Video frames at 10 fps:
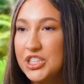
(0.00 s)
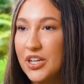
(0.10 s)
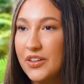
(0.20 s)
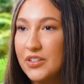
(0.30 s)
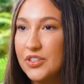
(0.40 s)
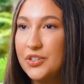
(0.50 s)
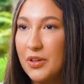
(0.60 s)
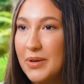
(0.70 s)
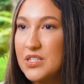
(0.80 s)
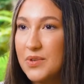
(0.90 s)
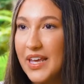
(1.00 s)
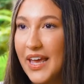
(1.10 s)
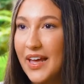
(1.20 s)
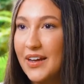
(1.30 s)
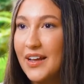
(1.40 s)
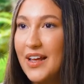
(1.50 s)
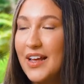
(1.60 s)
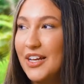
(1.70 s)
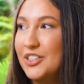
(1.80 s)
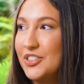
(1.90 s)
each other to do the best we can.
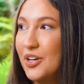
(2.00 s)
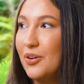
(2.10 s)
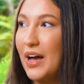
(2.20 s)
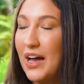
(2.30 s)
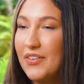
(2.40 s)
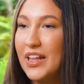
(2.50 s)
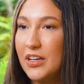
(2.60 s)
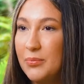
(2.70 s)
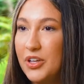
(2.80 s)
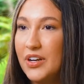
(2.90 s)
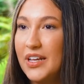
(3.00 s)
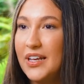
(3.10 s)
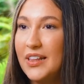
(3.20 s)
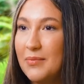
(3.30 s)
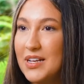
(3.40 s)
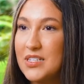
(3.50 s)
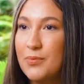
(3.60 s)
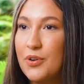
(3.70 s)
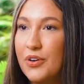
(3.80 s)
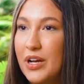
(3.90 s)
And so having that community in the MESA
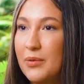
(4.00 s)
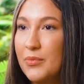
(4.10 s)
program